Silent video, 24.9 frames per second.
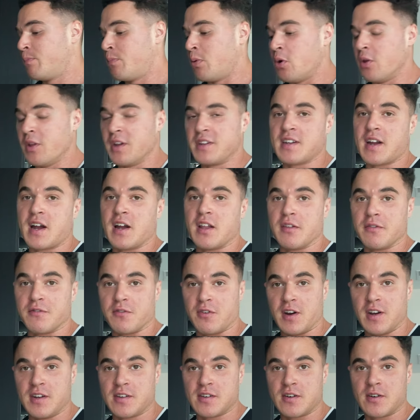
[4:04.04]
pulled this out of the
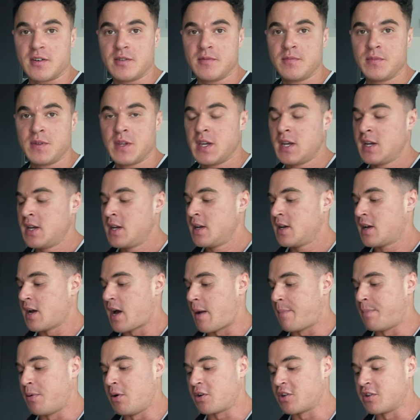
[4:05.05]
freezer.
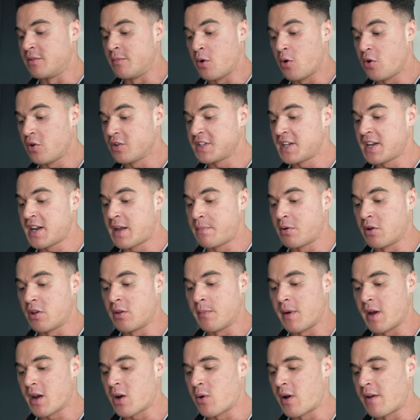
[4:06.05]
I poked some holes in, I put it in
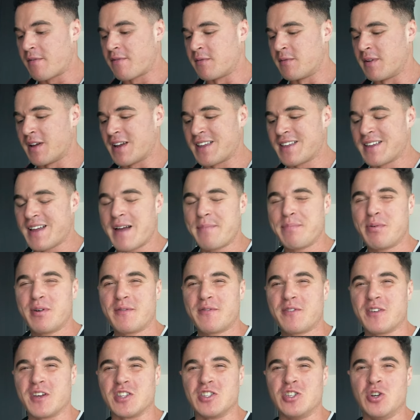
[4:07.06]
the microwave for like
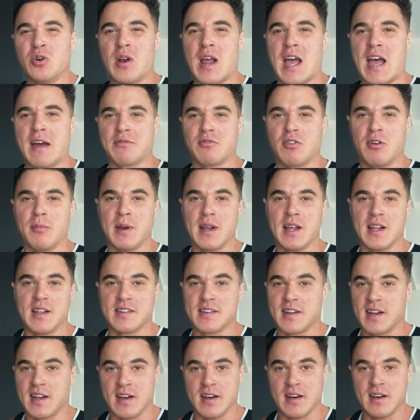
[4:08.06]
2.5-3
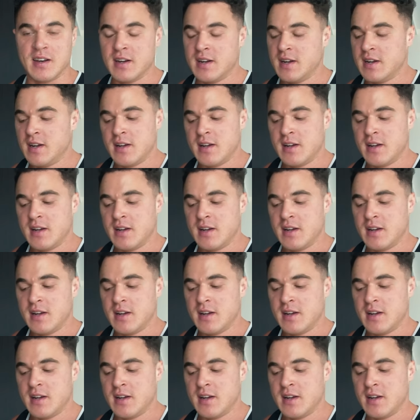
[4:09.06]
minutes and